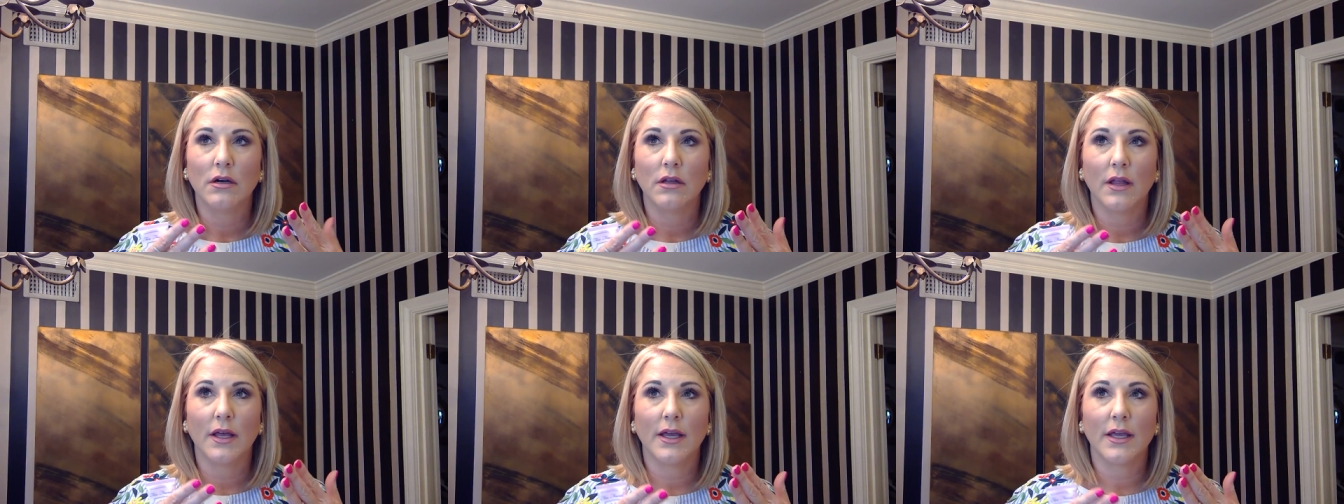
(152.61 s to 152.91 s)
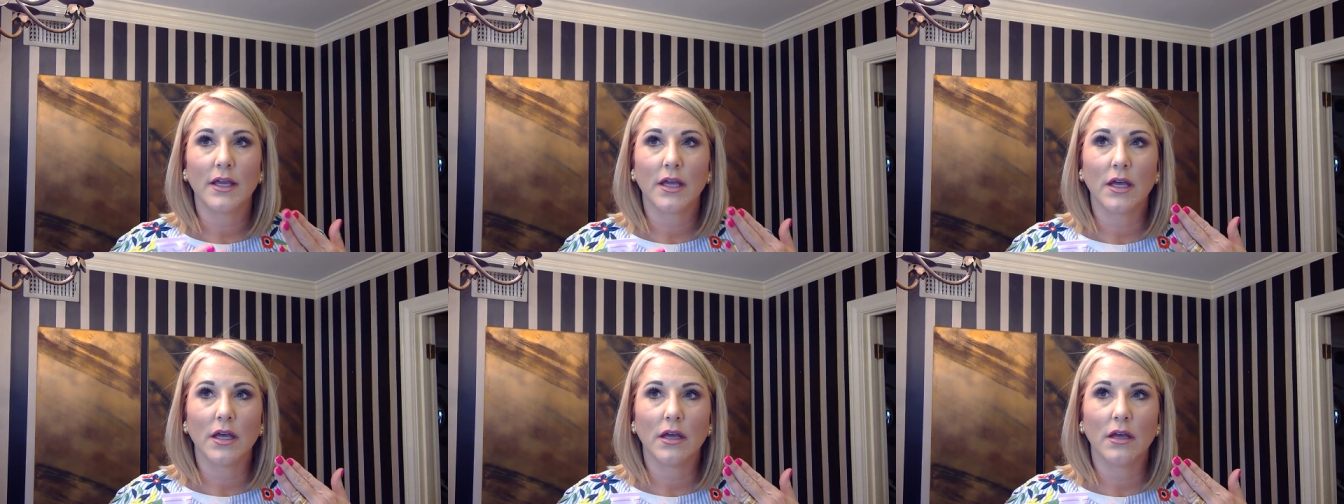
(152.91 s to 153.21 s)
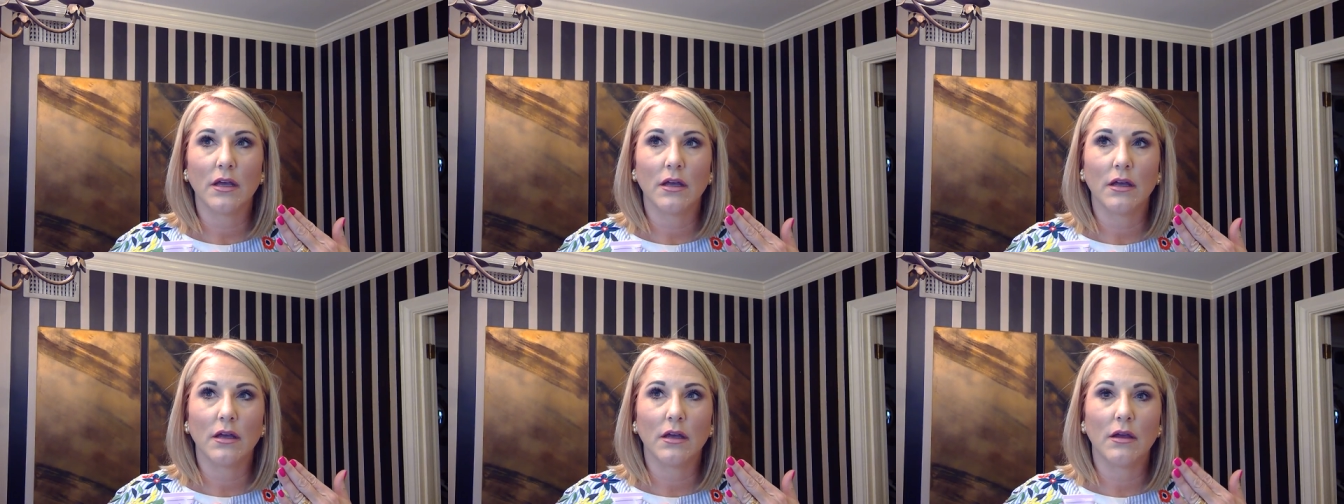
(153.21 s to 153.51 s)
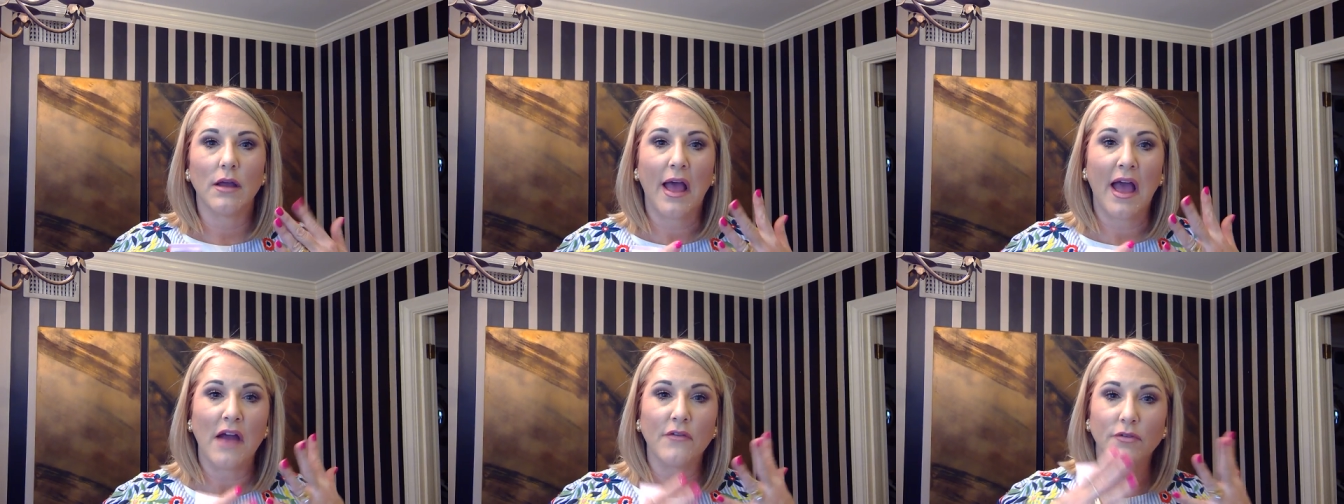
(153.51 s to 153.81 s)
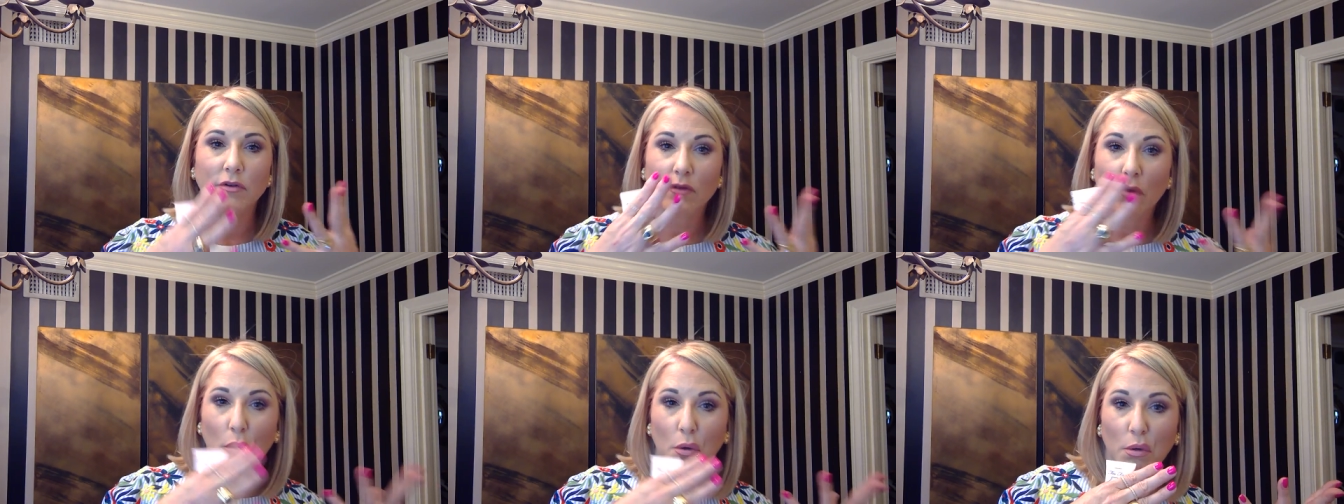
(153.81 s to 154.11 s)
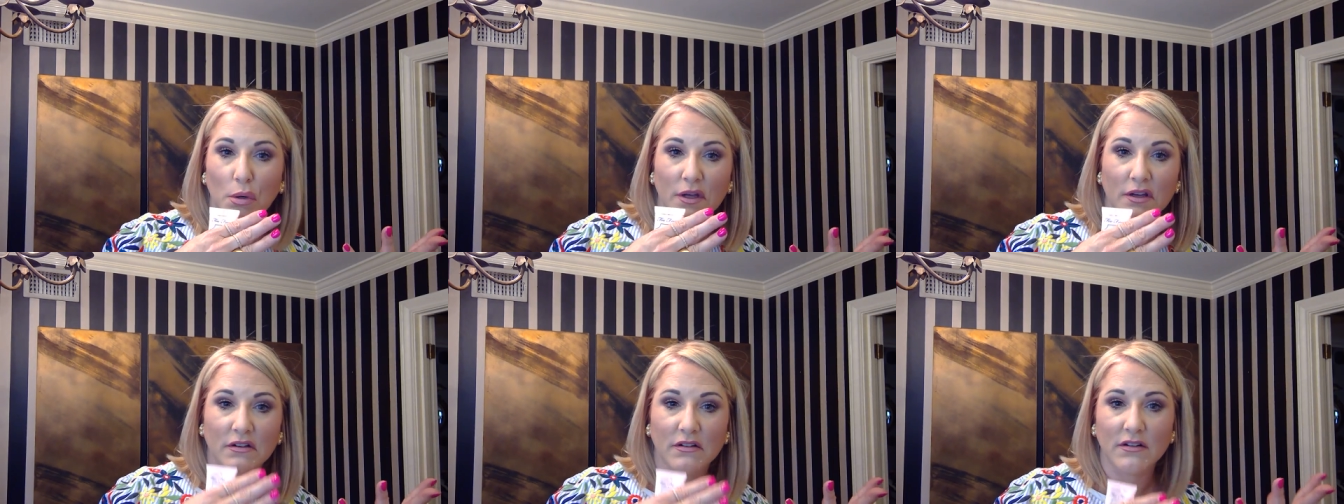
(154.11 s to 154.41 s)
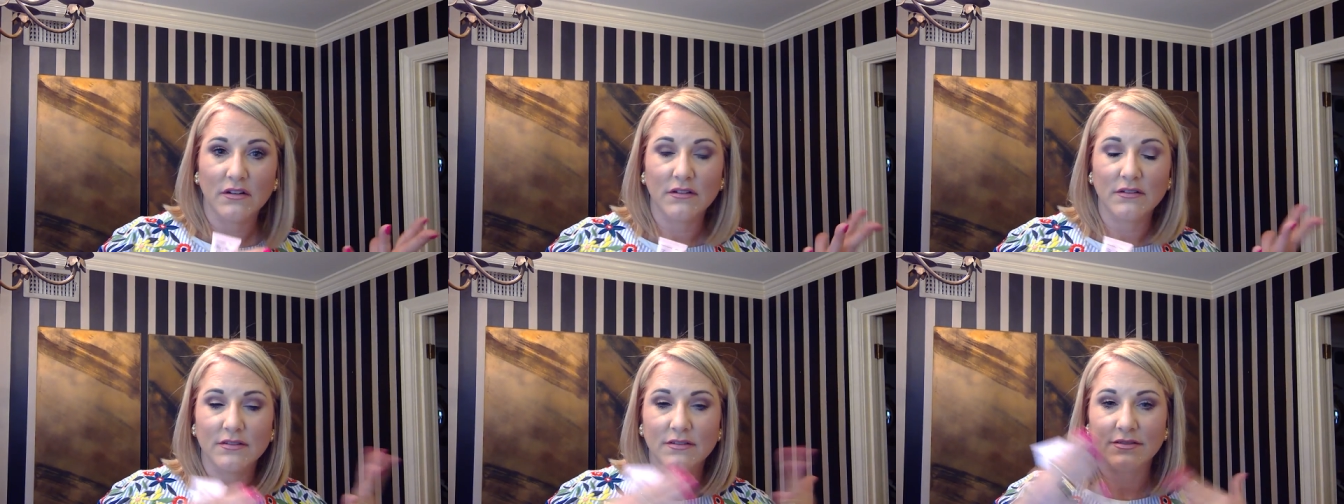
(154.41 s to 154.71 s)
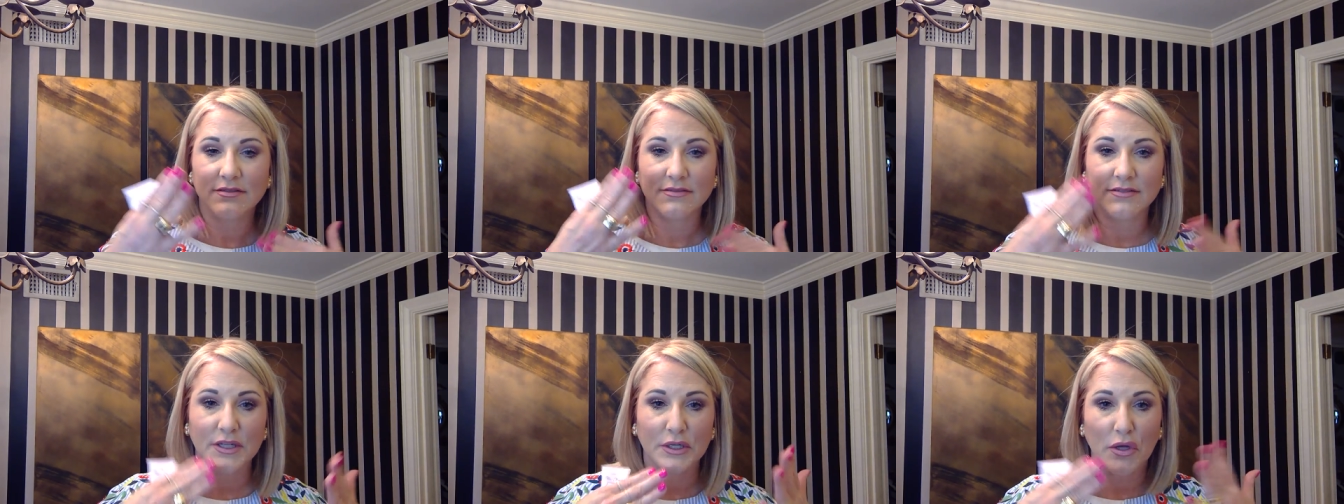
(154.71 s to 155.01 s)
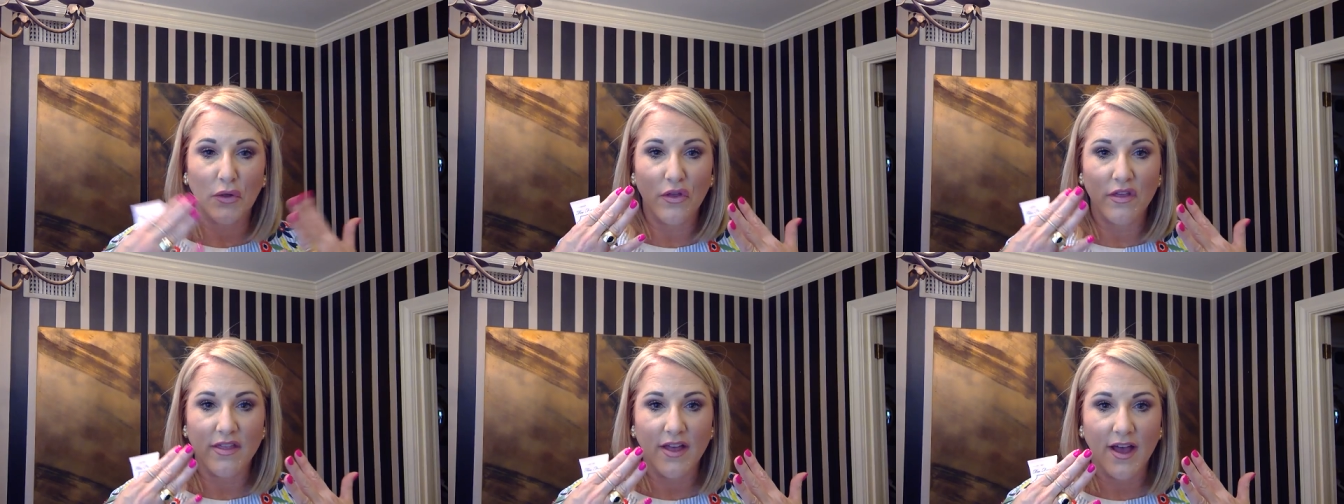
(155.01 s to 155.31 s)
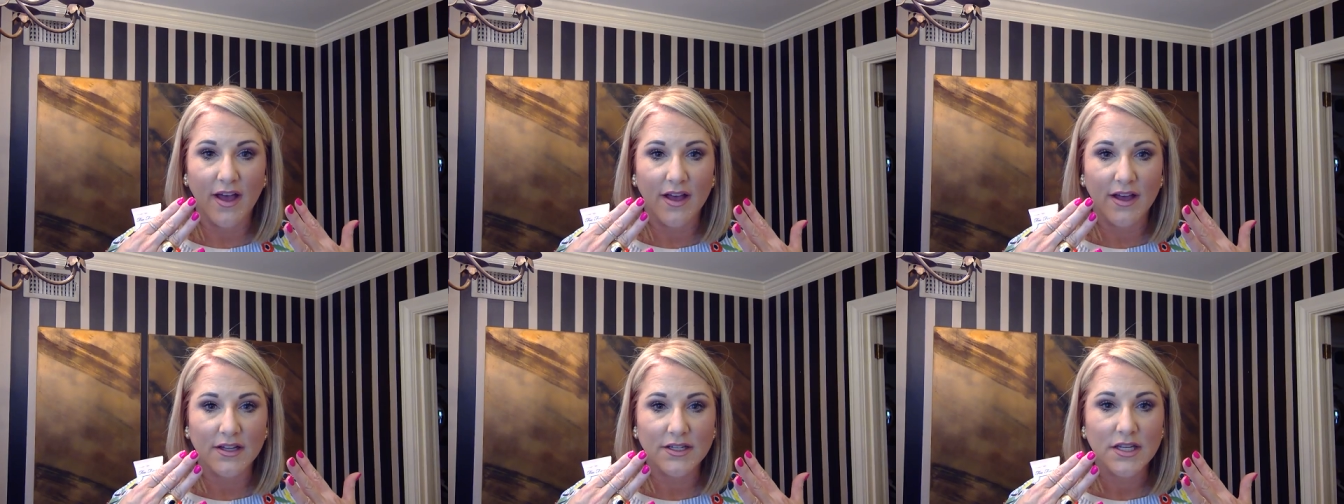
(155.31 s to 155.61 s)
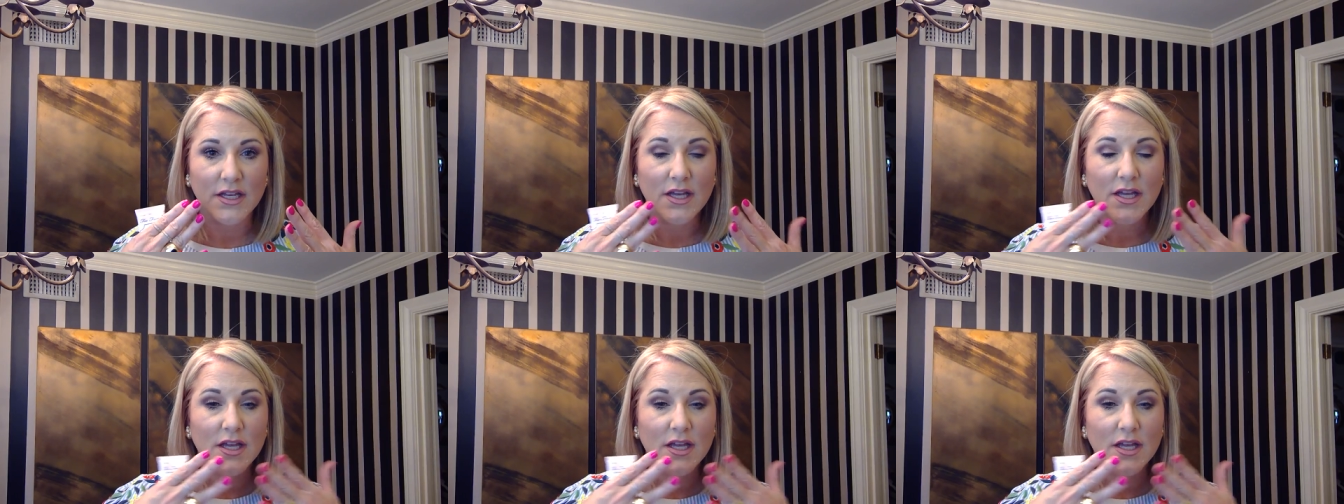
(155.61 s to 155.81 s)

like, after the oil and all of that,